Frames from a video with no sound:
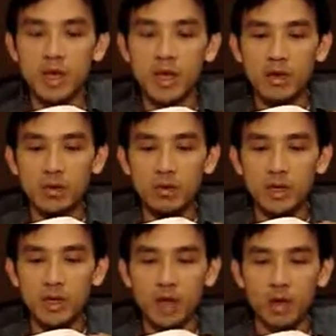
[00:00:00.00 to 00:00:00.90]

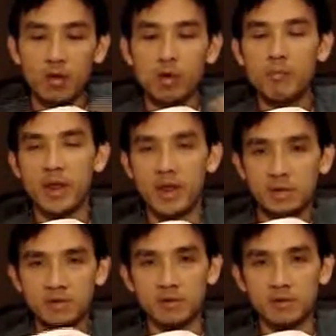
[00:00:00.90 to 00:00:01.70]
including a comprehensive